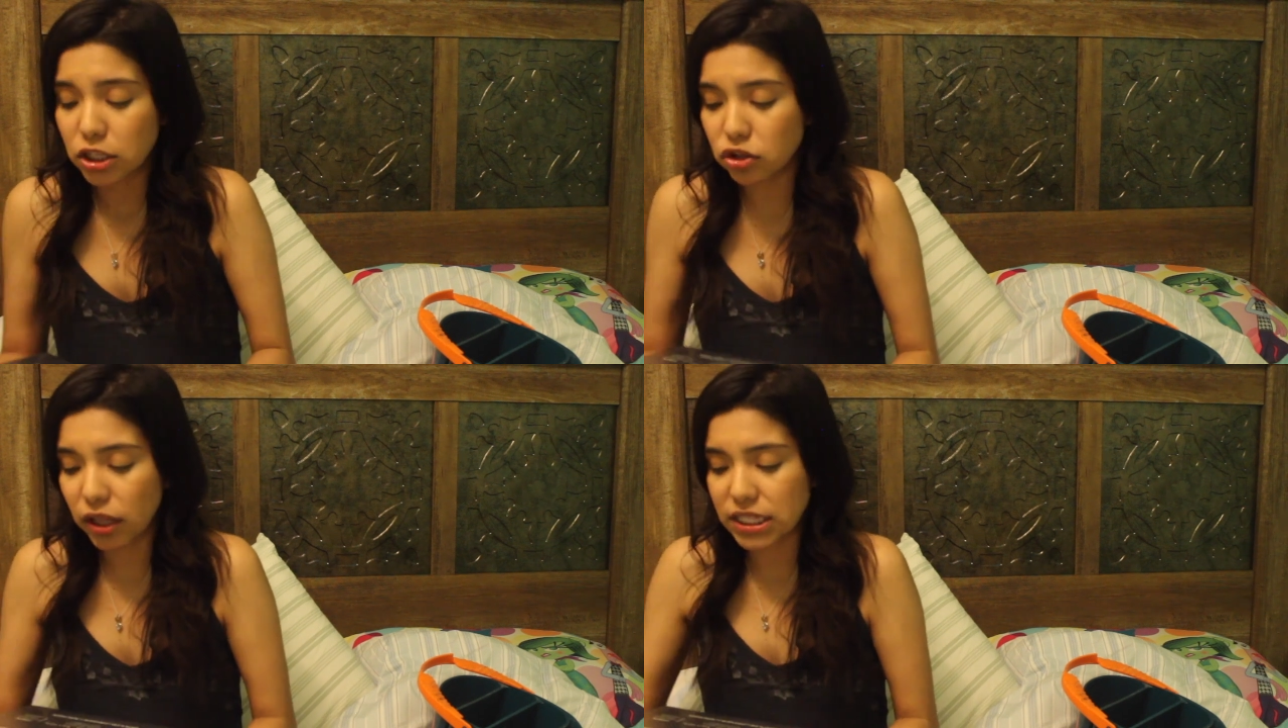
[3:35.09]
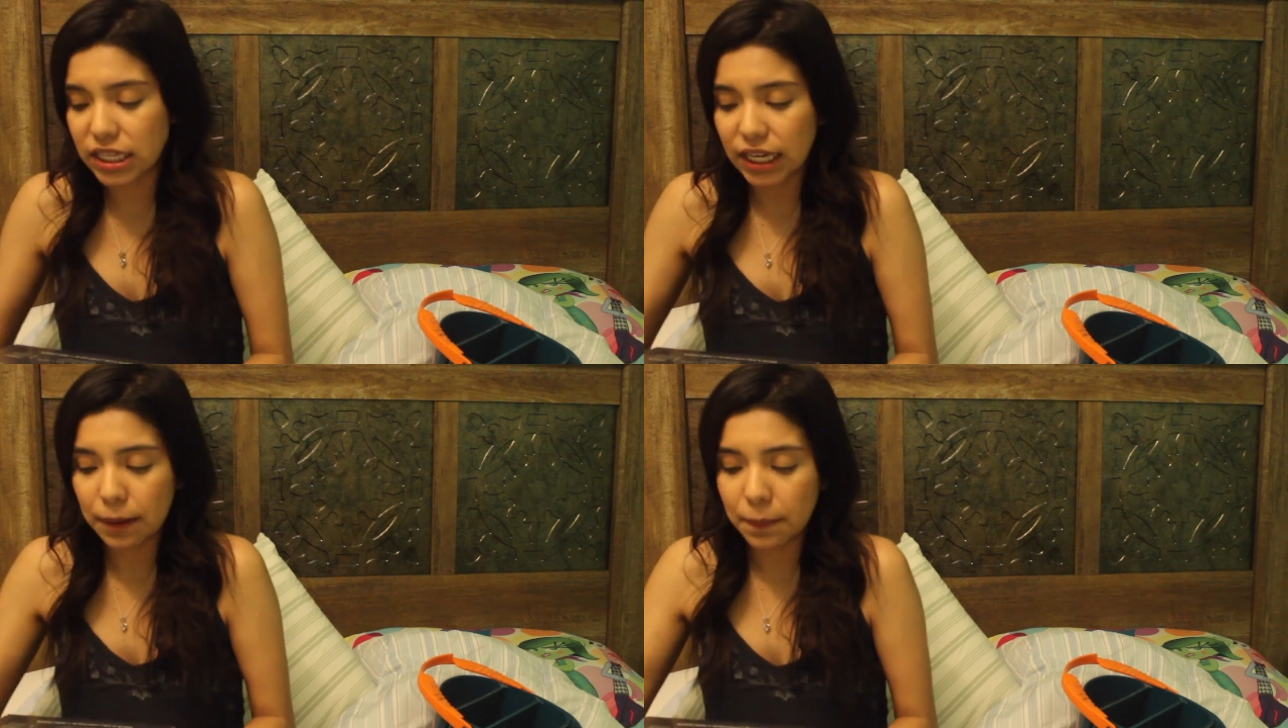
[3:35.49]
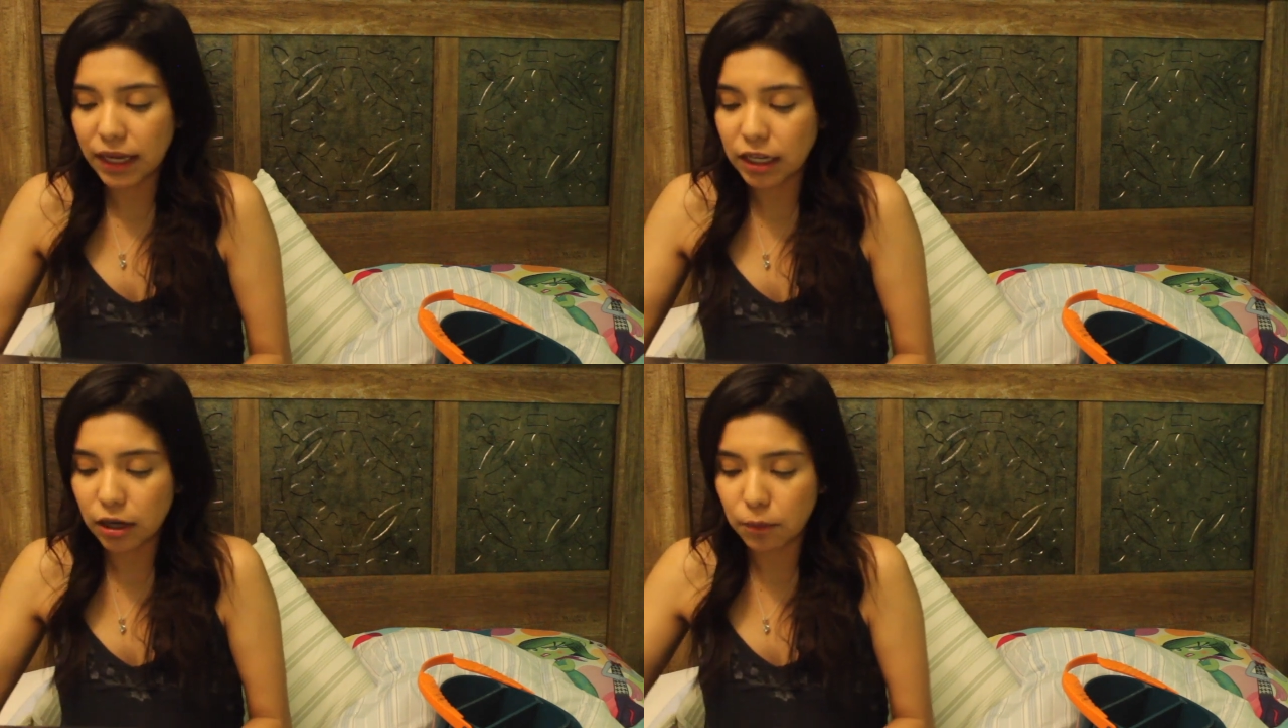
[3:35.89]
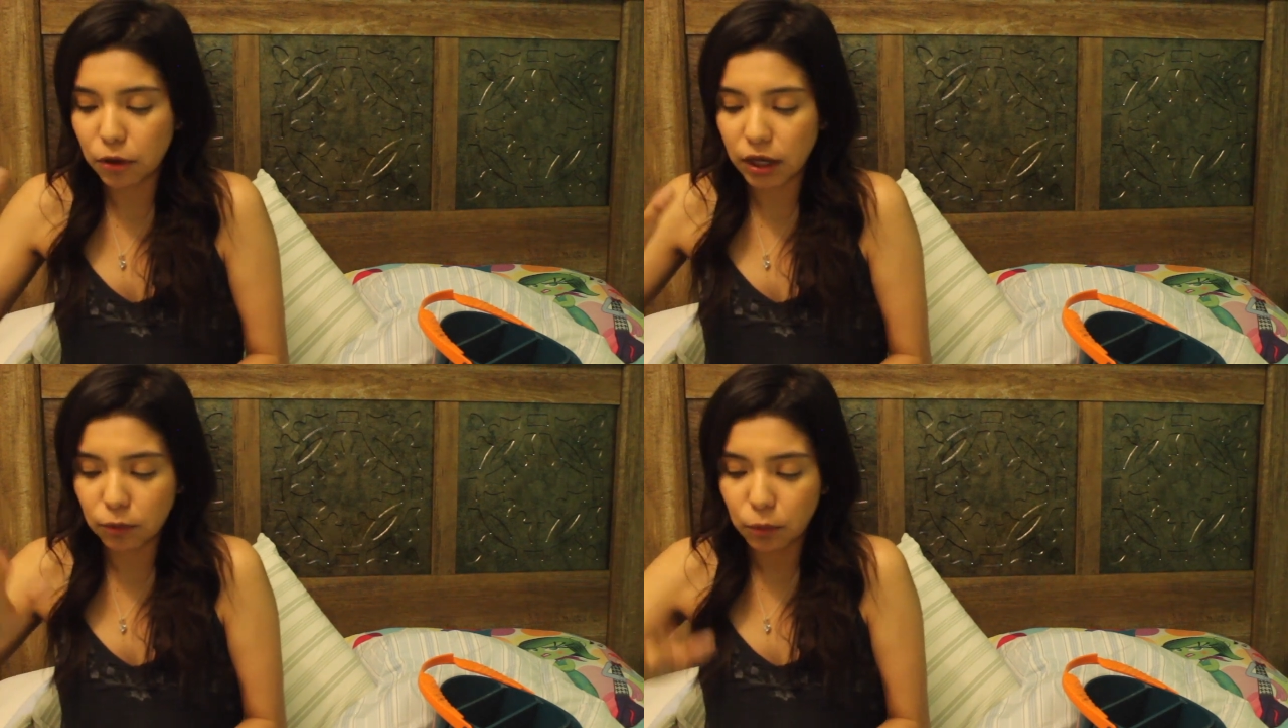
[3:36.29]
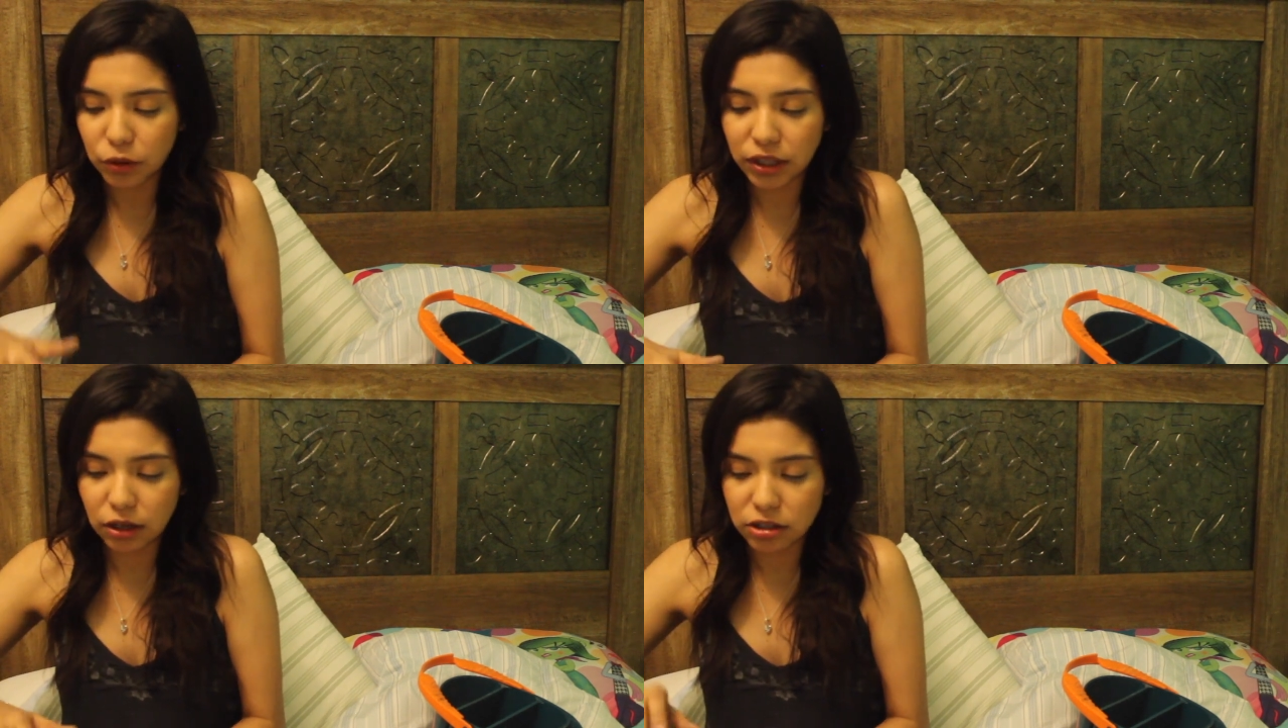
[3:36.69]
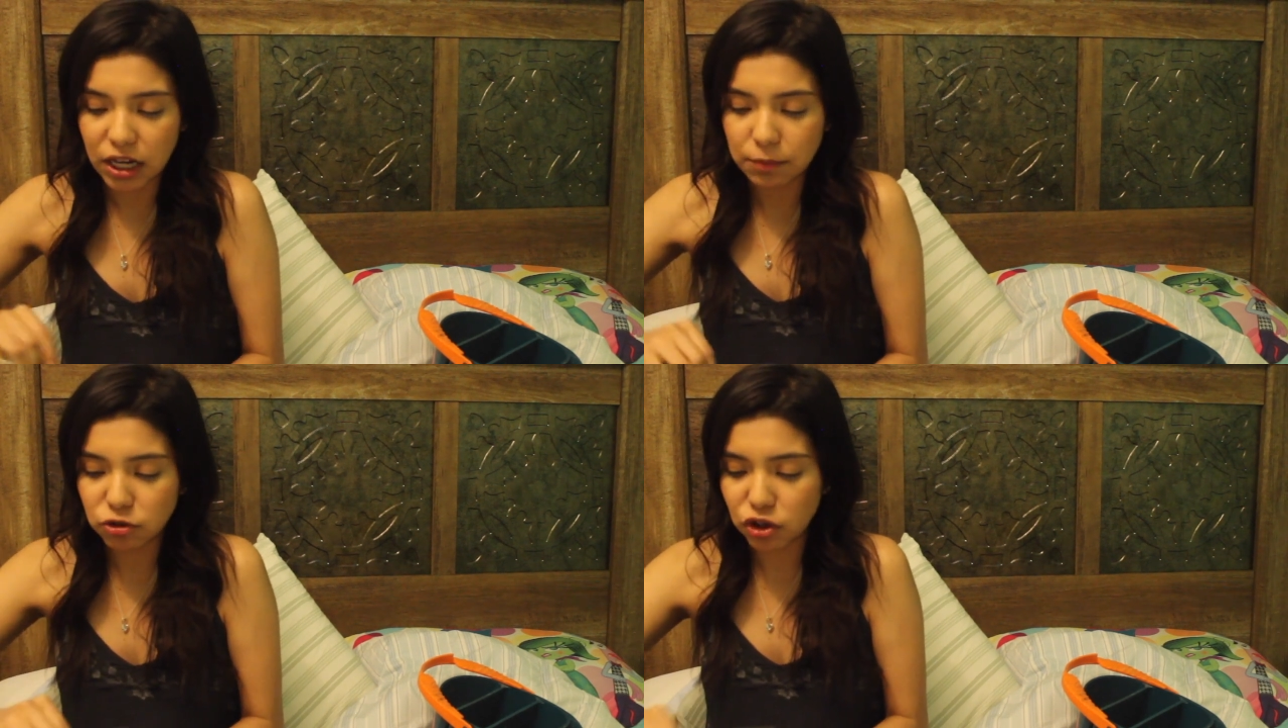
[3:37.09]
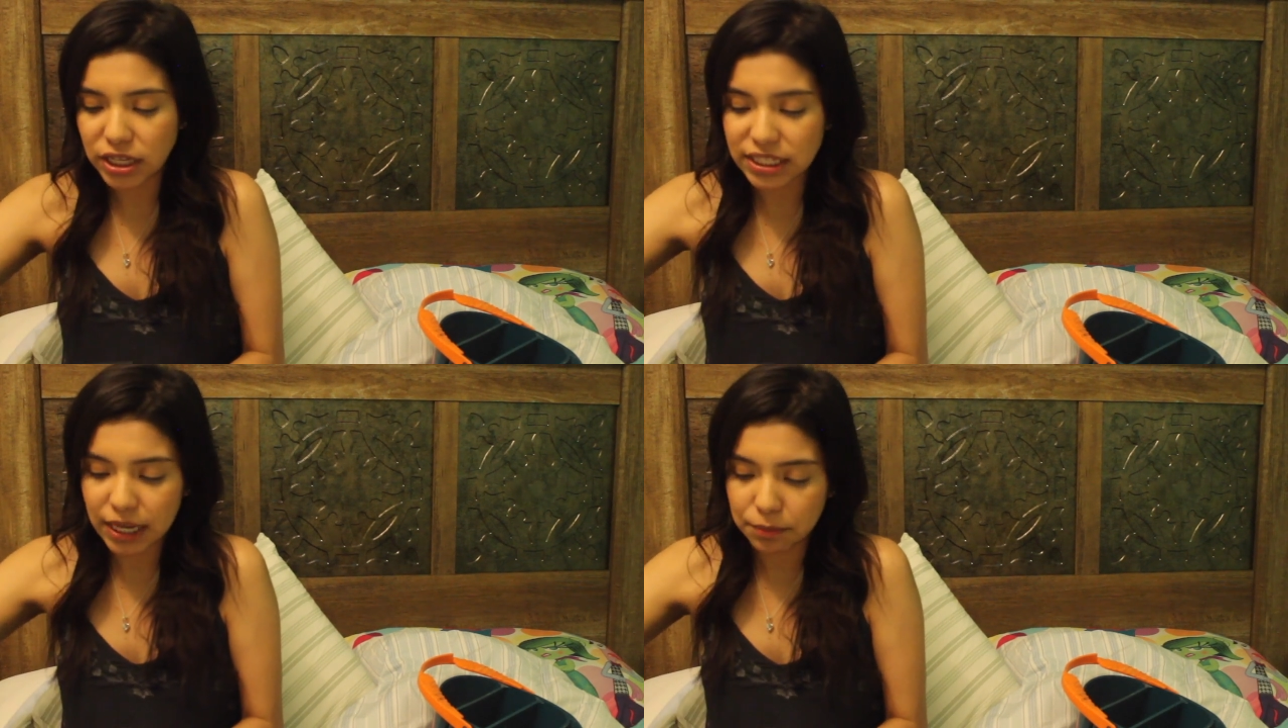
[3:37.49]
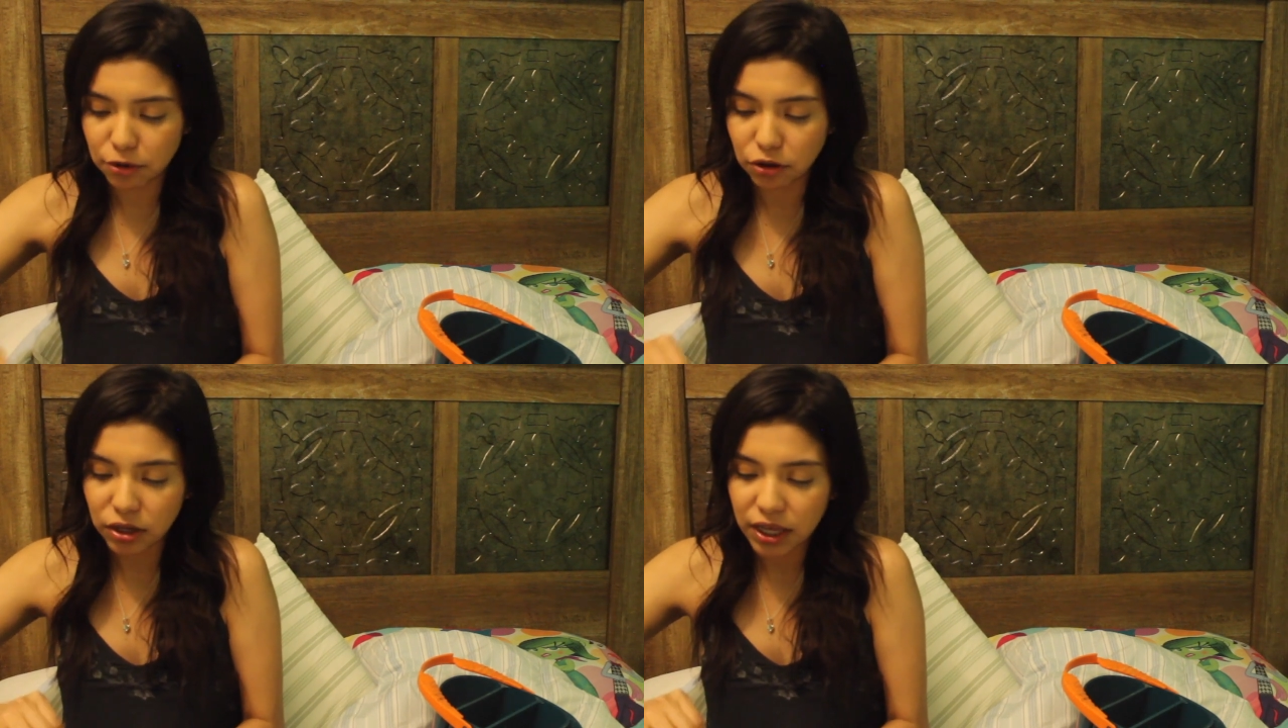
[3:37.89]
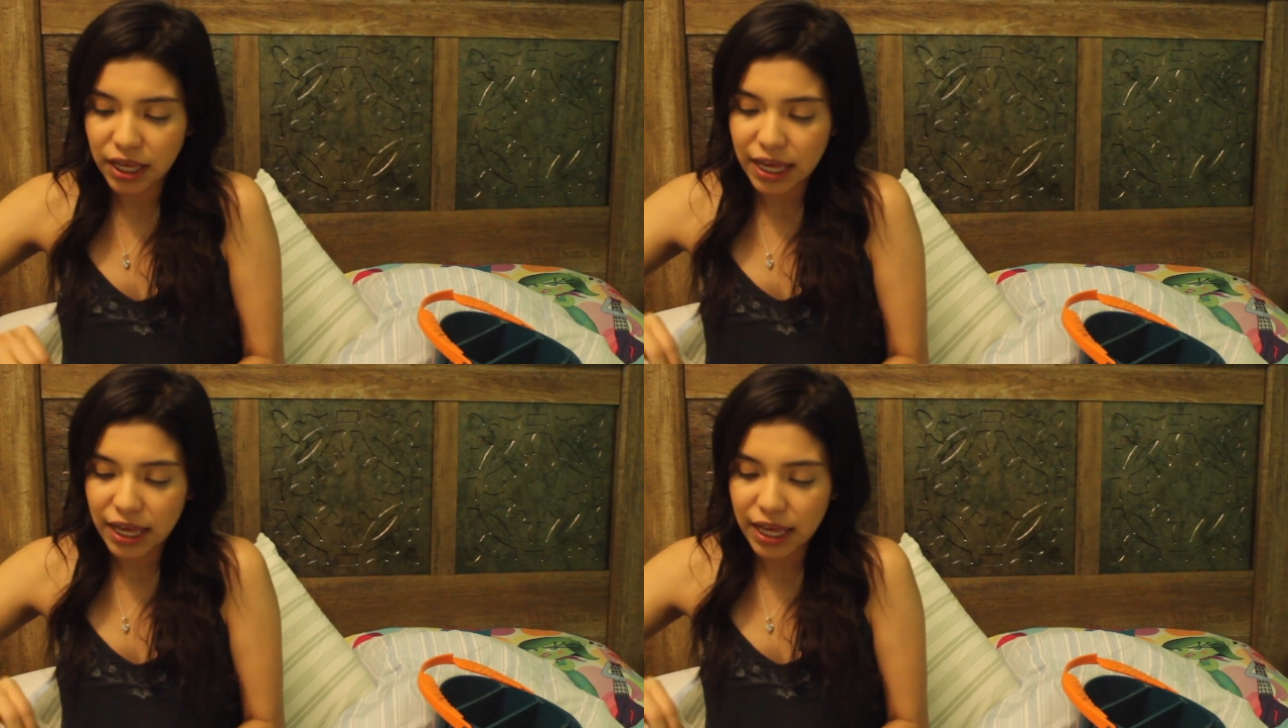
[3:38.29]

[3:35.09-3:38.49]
So let's say I'm painting a bird, I will put that on top, trace that bird,